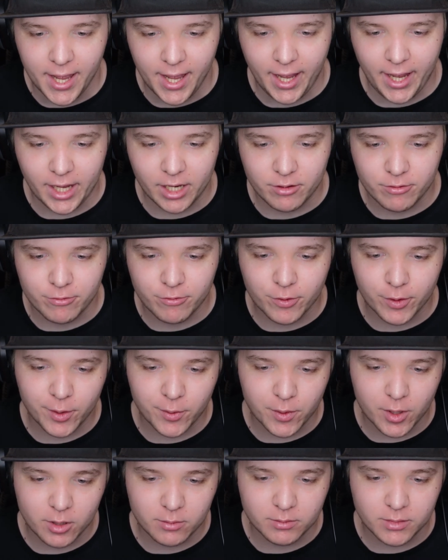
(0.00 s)
and free
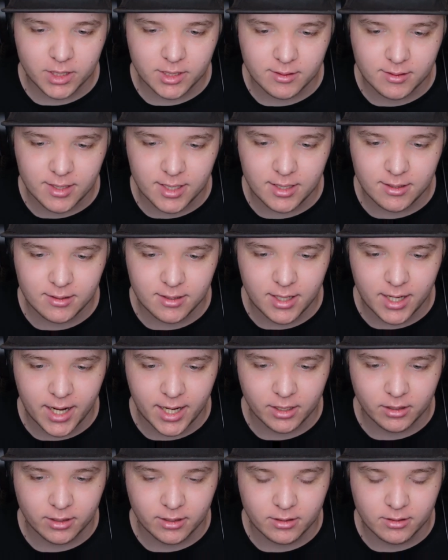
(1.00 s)
roam the seas and
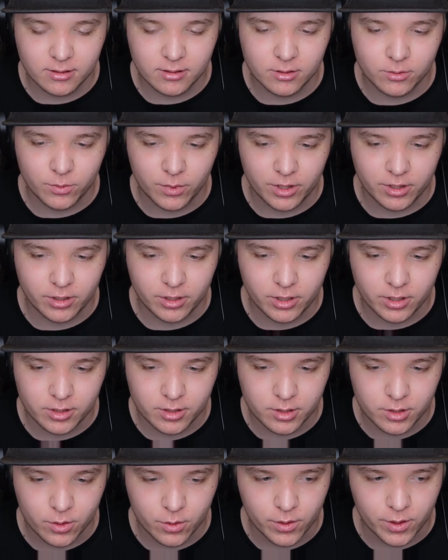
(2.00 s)
islands with a good
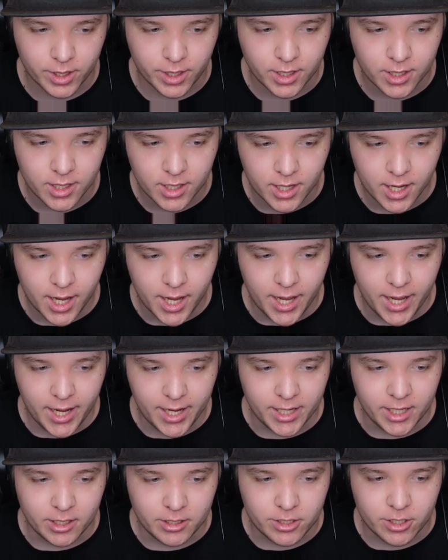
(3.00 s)
story.
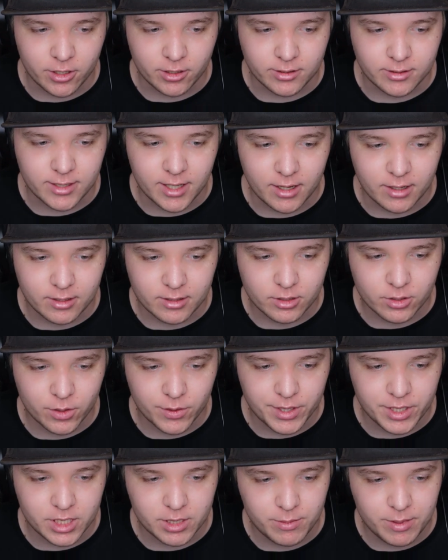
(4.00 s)
And it turns out it's
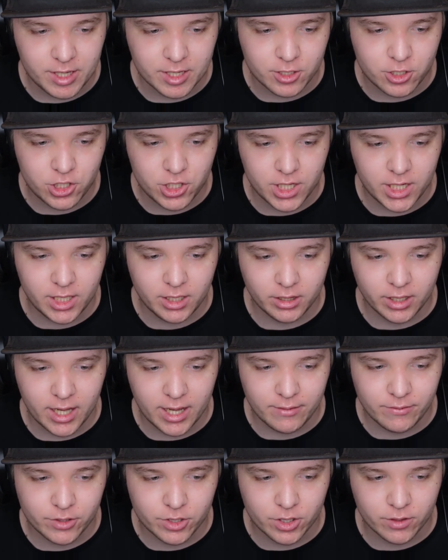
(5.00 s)
going to be a shitty
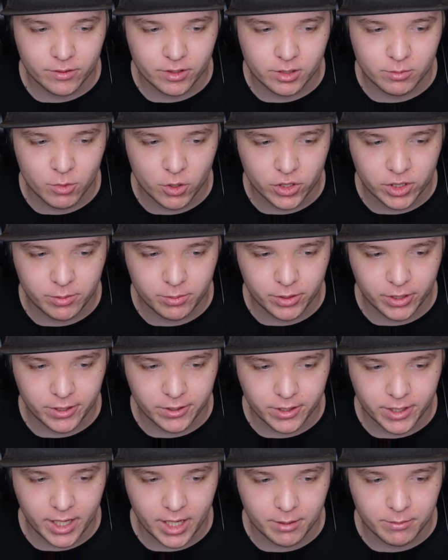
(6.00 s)
live service
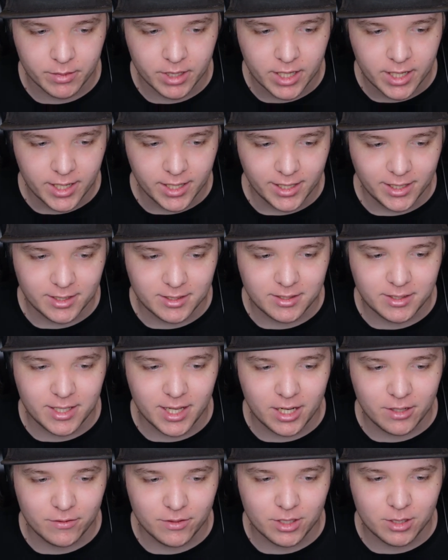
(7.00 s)
multiplayer game.
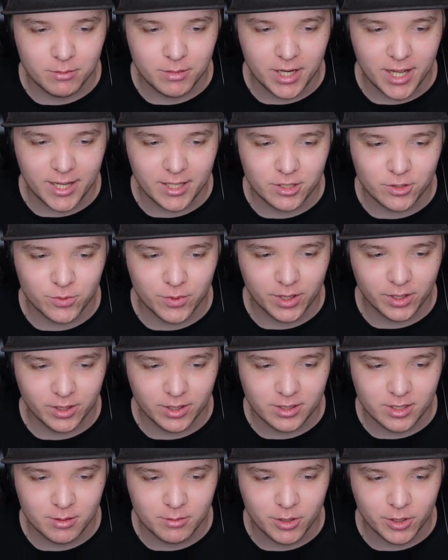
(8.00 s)
Instead of some nice
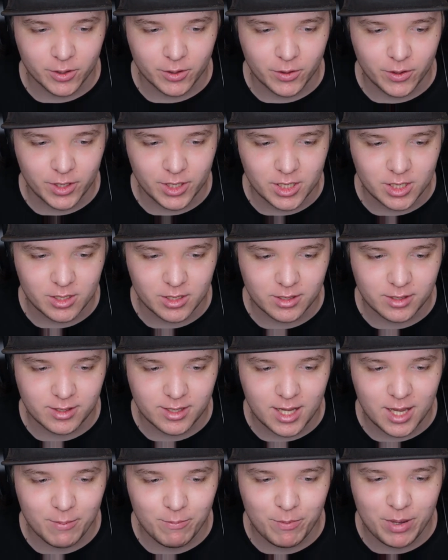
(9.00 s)
realism, you're going to just
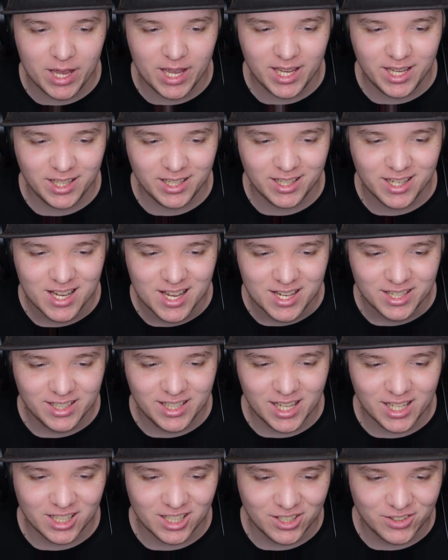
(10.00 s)
see pink,
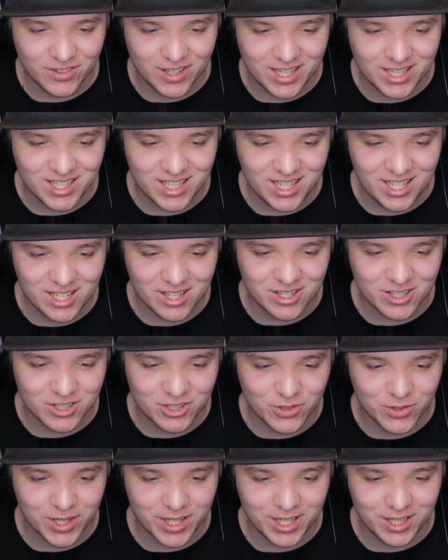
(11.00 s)
yellow, and neon
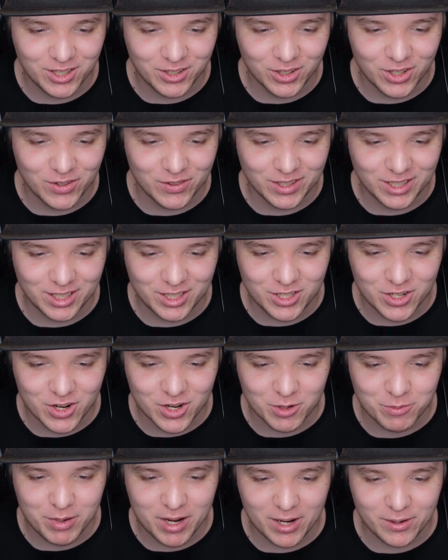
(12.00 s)
green
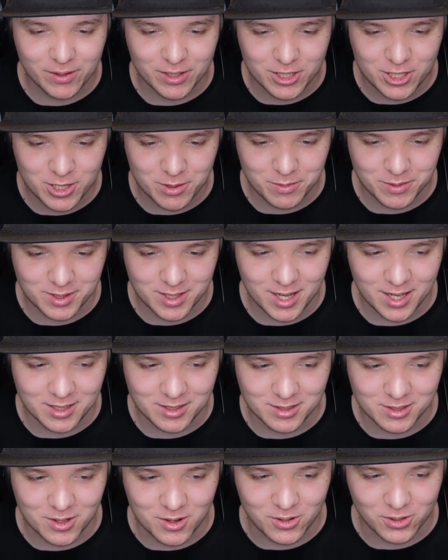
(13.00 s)
glow-in-the-dark pirate ship
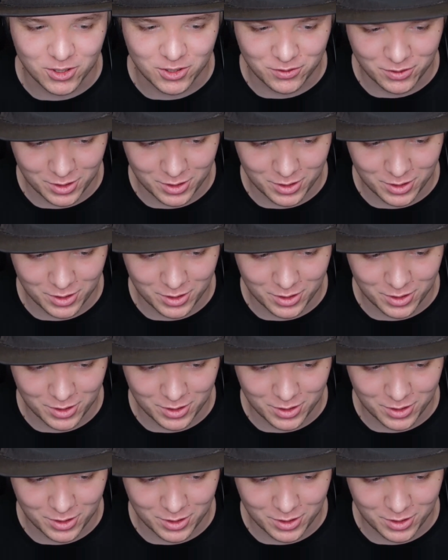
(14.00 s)
skins all over